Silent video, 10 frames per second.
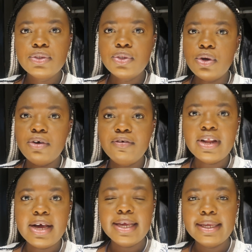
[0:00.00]
sort of
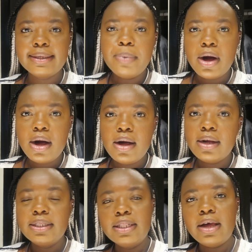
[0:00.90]
like
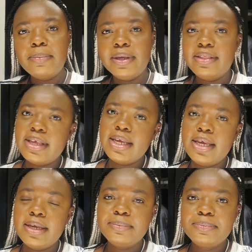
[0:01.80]
bar clubby
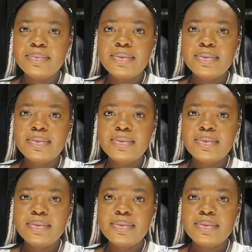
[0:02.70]
thingy